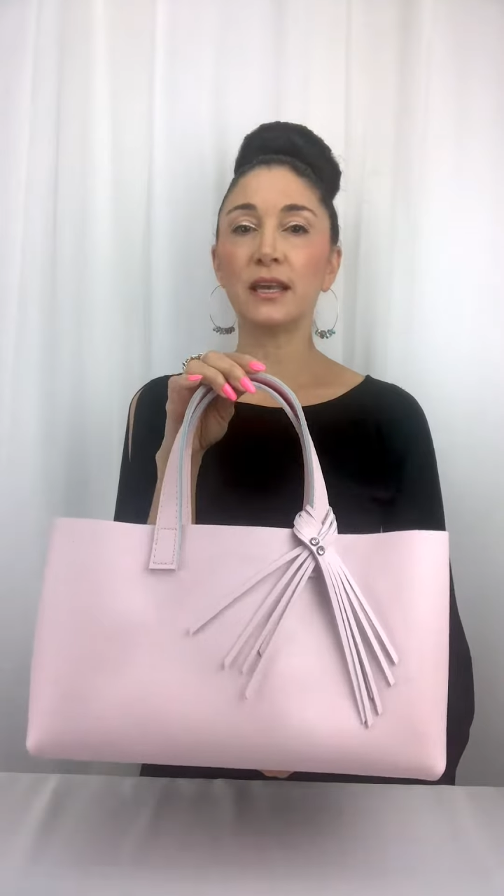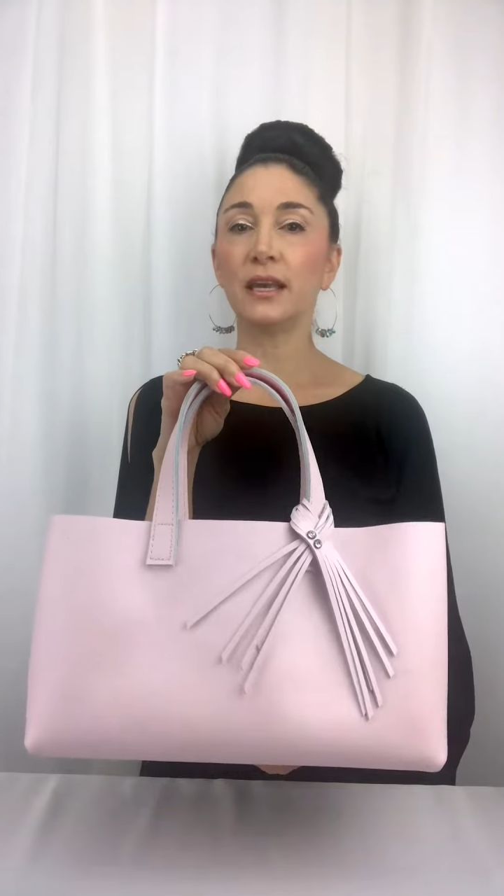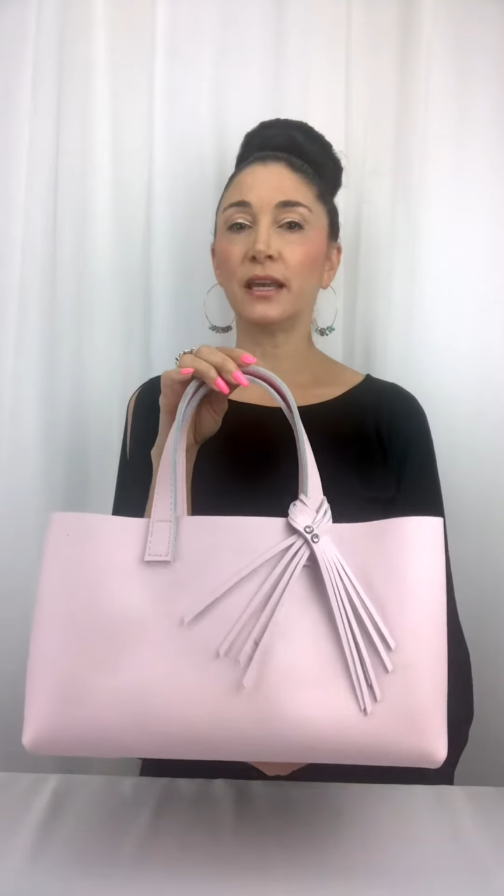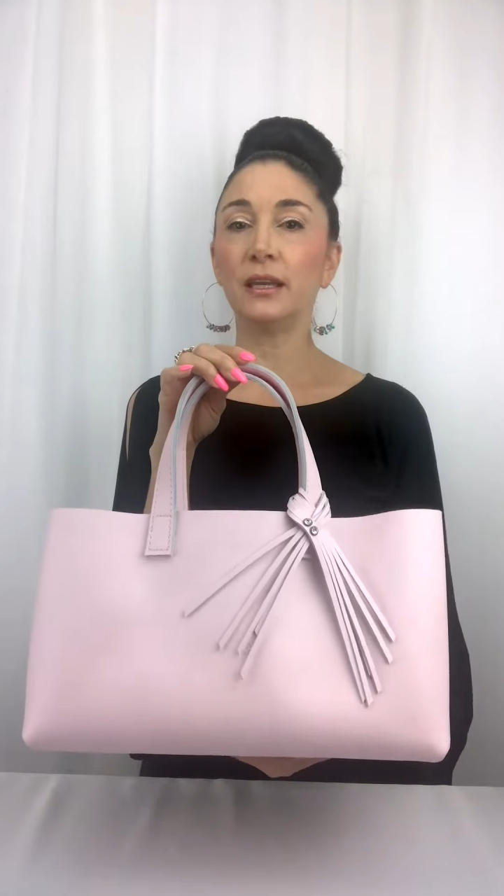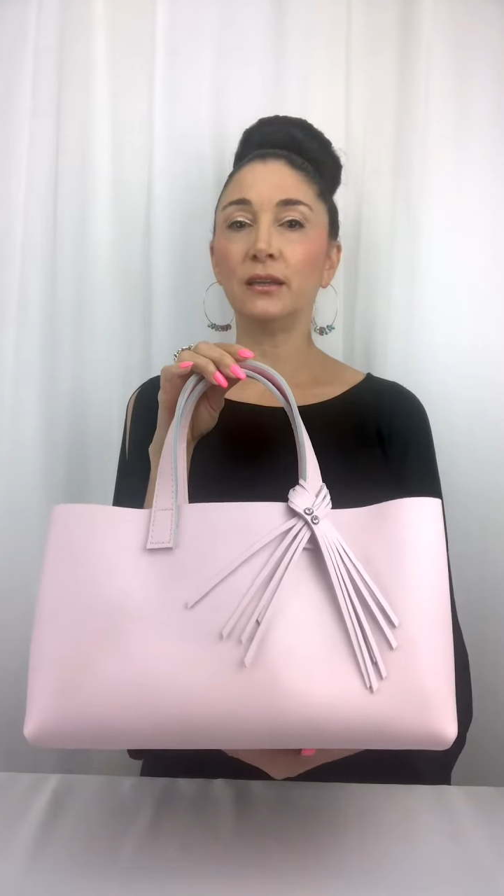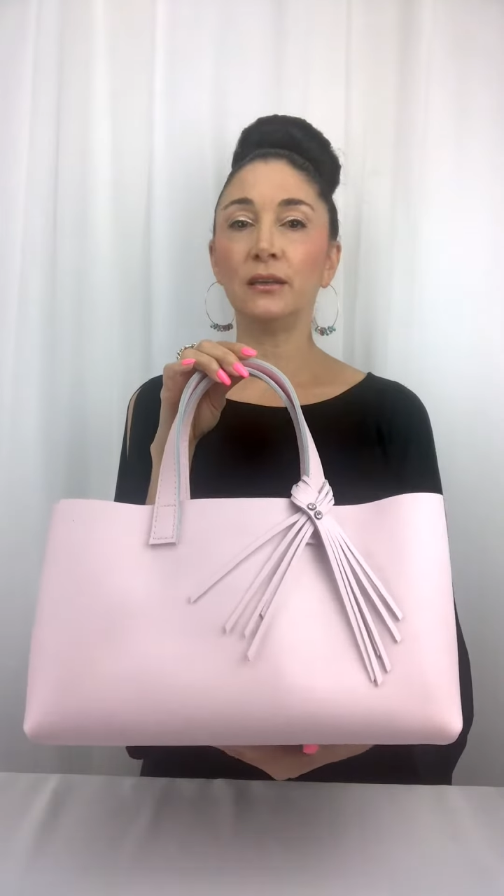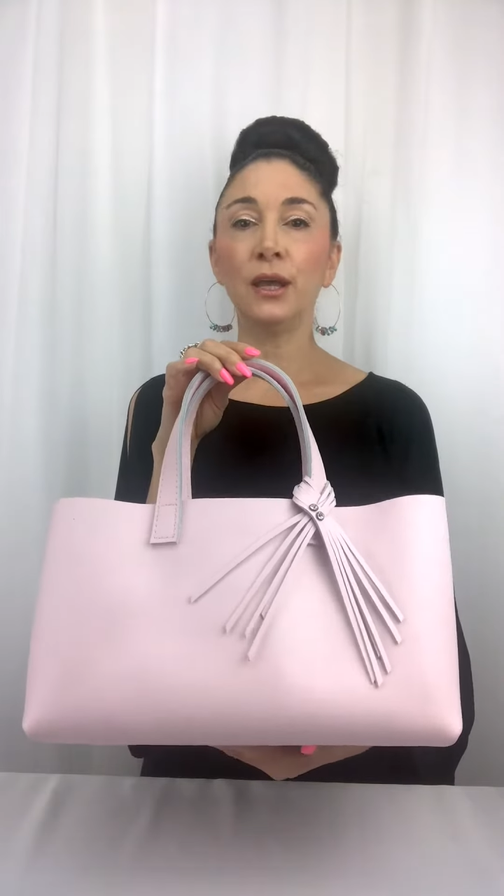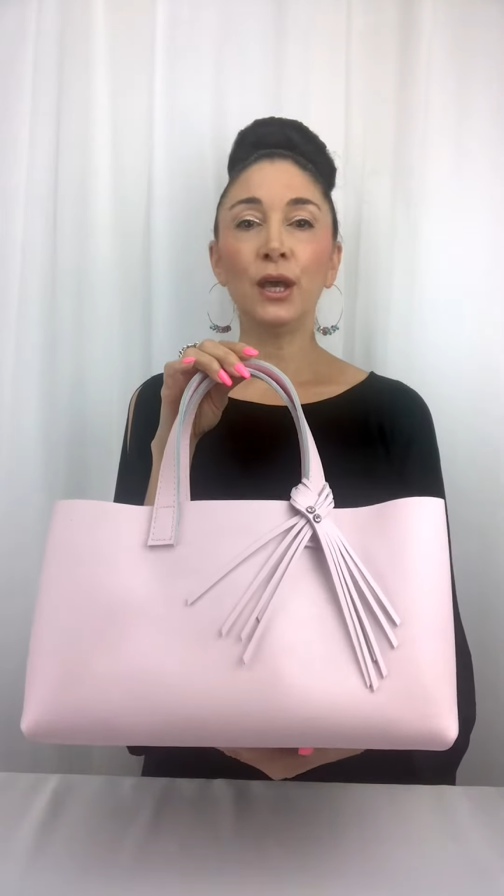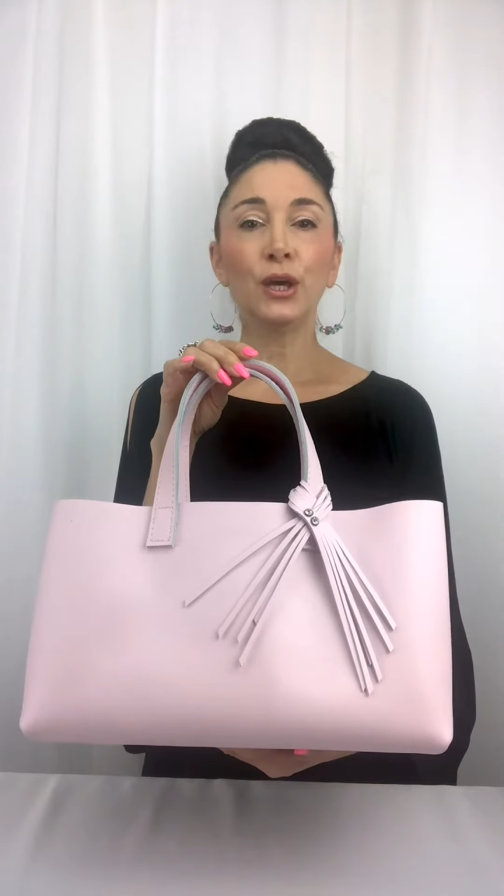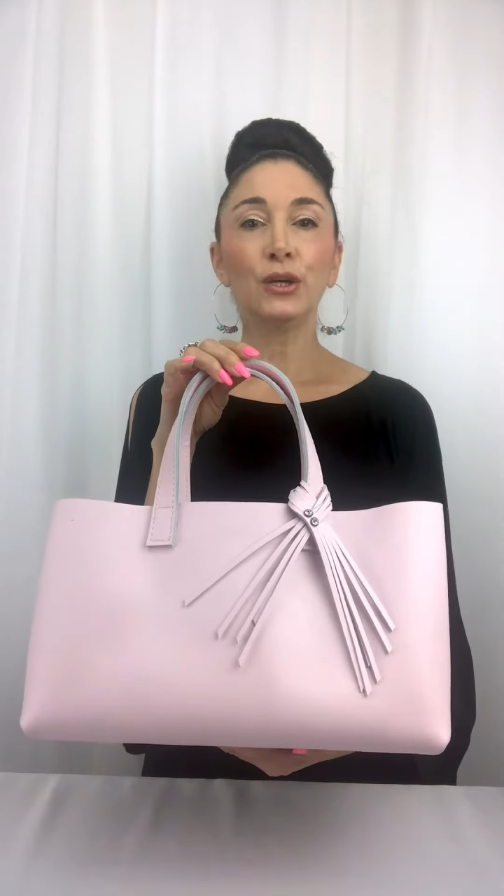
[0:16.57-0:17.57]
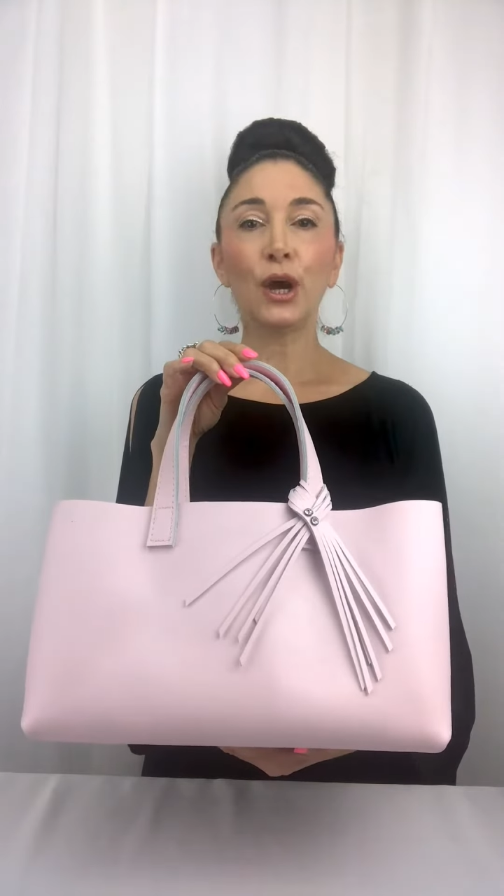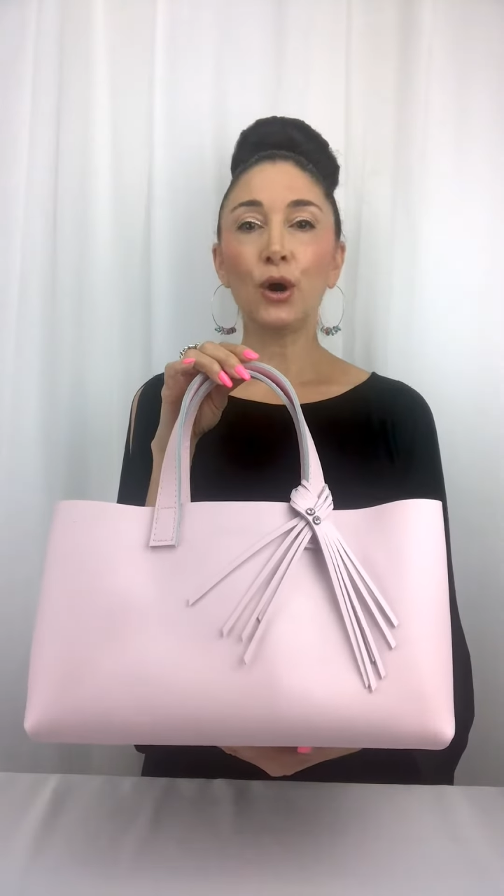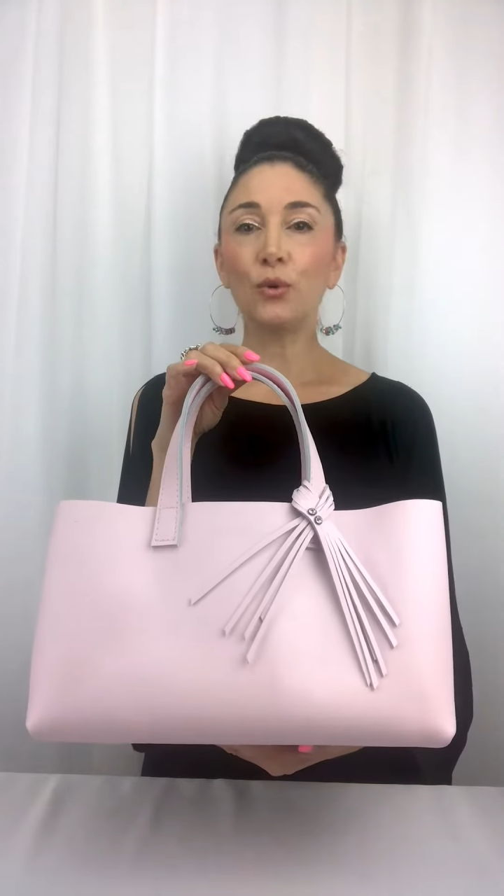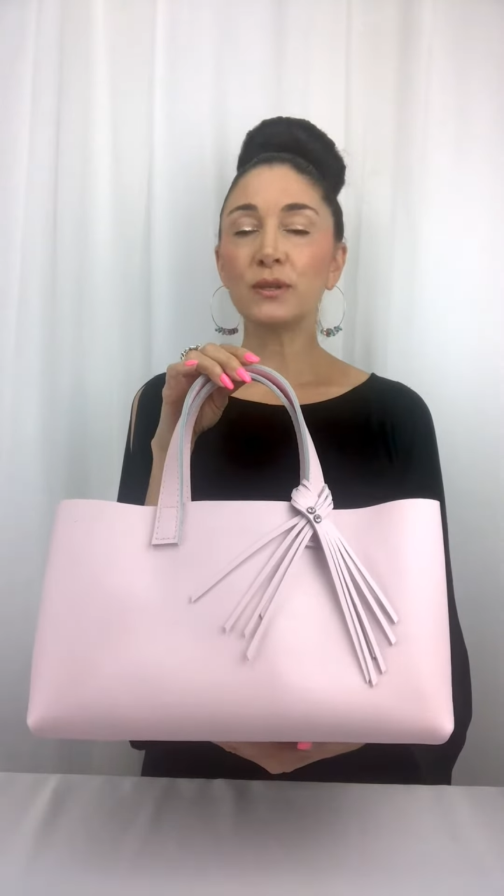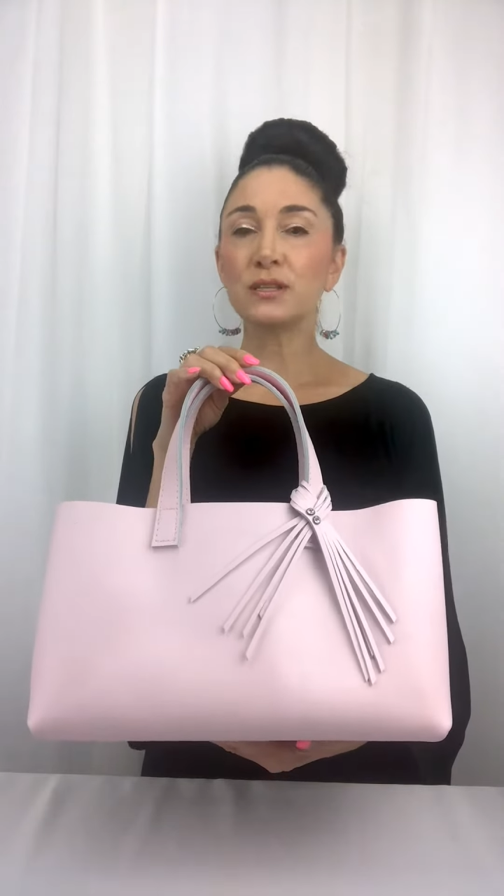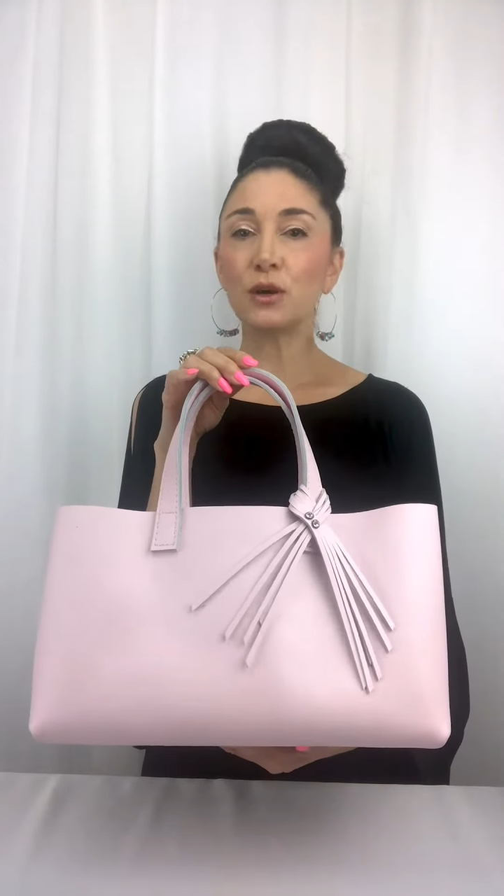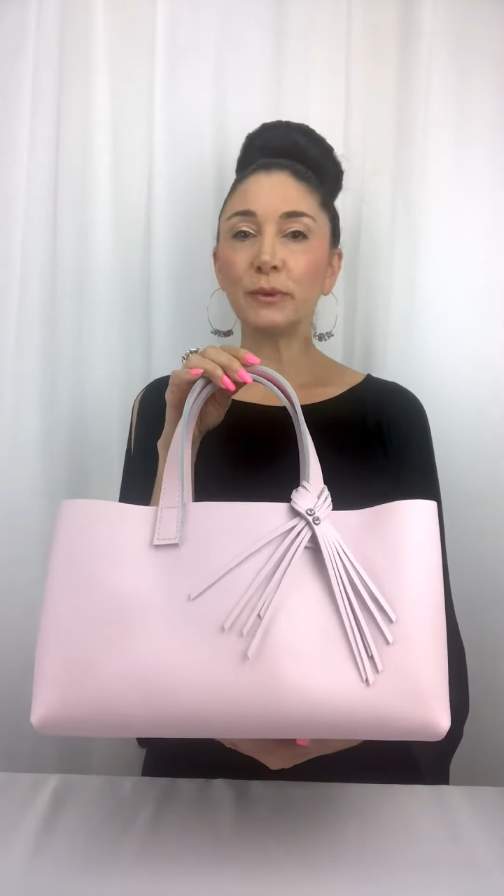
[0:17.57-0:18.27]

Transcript: It can go with so